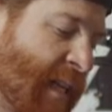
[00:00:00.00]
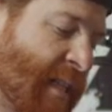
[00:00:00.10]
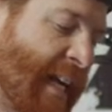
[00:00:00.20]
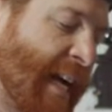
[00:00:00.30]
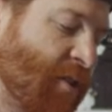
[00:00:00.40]

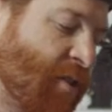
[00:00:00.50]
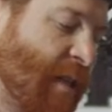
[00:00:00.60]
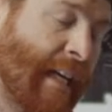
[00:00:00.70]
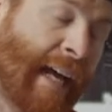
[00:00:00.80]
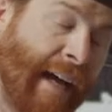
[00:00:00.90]
attach
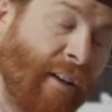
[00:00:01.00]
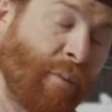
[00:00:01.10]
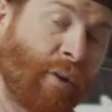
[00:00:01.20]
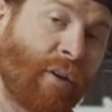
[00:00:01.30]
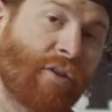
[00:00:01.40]
the
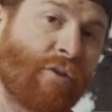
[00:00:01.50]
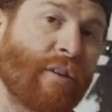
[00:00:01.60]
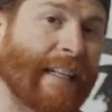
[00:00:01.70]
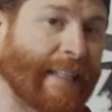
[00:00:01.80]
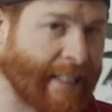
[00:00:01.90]
caliper to
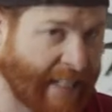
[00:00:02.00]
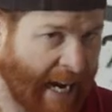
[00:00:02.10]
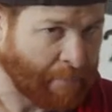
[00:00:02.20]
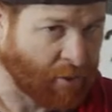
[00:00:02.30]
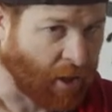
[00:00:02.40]
the
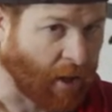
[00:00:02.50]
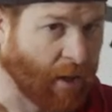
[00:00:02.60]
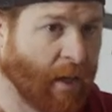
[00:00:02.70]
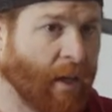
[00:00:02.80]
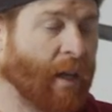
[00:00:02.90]
adapter